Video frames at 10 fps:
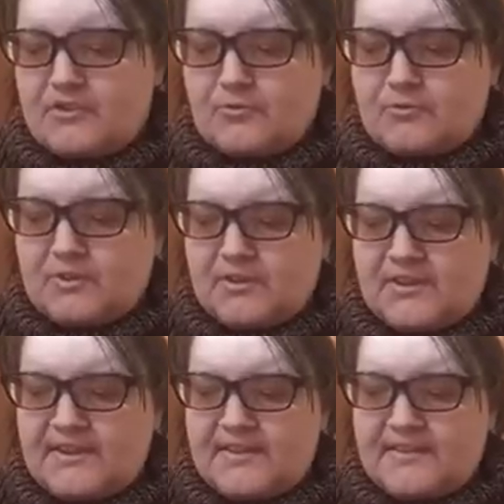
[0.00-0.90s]
you
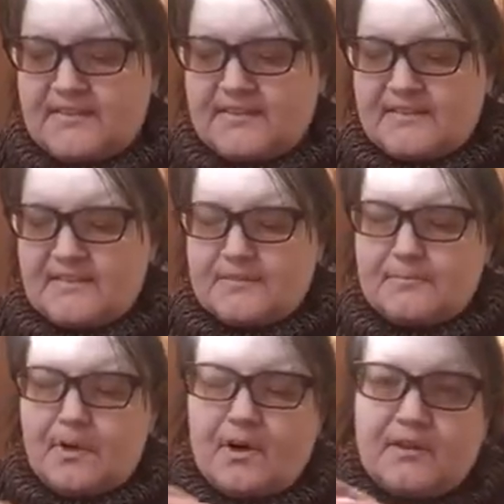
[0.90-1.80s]
really need this
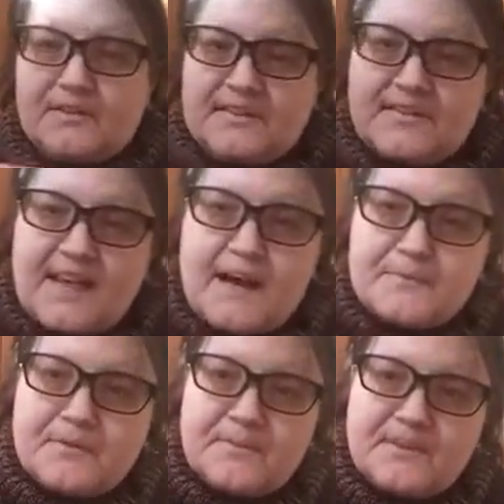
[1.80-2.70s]

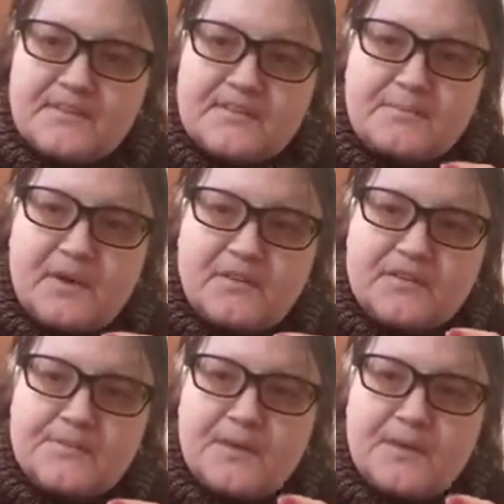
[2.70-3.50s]
gap to be as small as